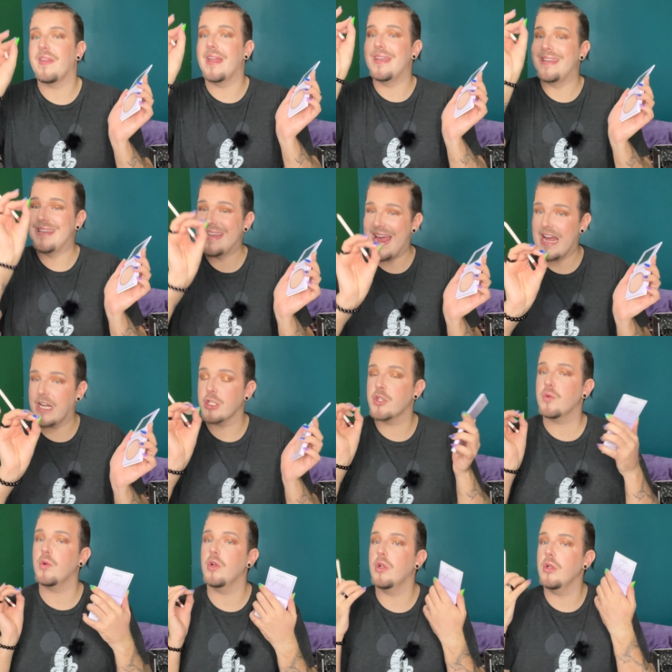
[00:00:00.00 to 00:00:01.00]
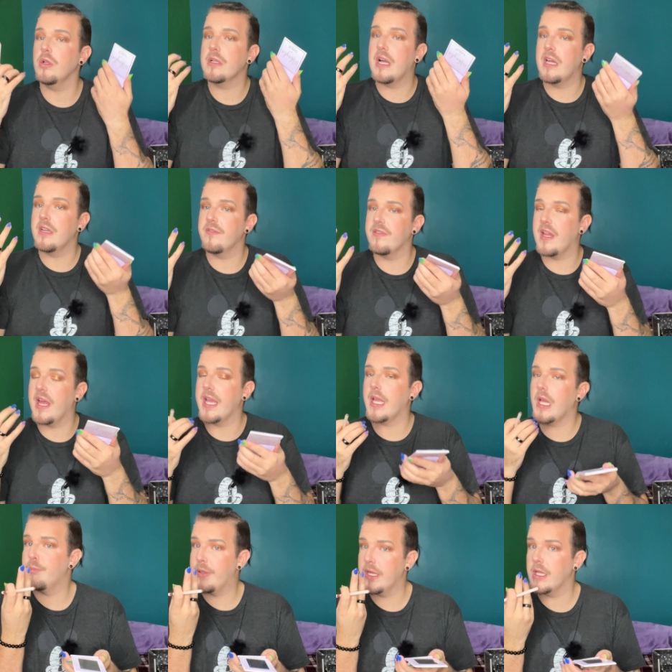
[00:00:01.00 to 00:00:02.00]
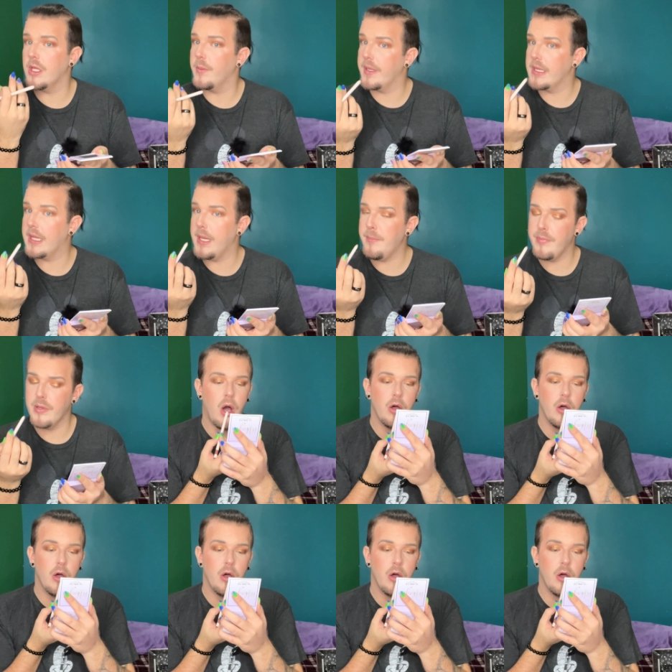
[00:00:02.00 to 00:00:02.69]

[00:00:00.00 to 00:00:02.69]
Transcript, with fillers: that natural kind of like pillowy lip,